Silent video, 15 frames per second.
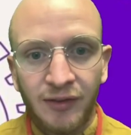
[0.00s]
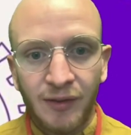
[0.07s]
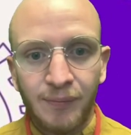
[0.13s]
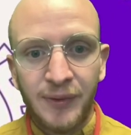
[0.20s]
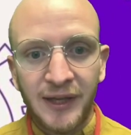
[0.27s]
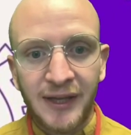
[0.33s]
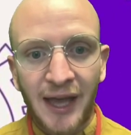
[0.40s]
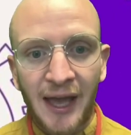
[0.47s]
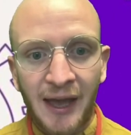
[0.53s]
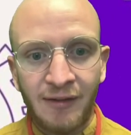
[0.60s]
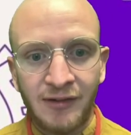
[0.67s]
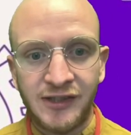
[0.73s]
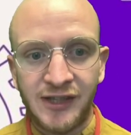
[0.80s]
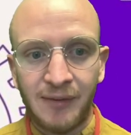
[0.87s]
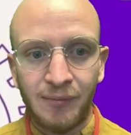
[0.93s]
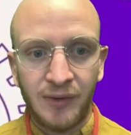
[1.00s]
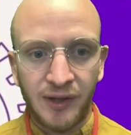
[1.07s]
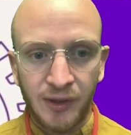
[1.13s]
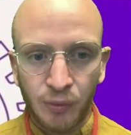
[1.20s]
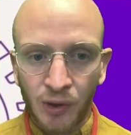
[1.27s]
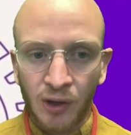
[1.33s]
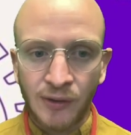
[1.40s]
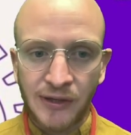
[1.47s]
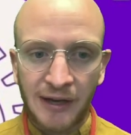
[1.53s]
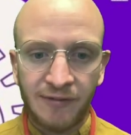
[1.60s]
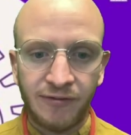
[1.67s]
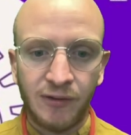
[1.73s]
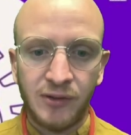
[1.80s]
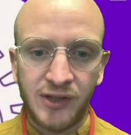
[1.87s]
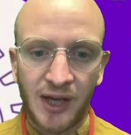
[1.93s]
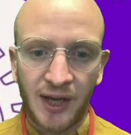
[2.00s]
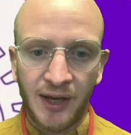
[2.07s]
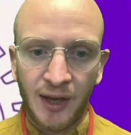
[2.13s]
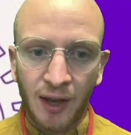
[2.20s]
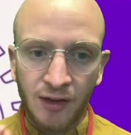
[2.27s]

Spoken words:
the Big Hair Assembly, World Afro Day,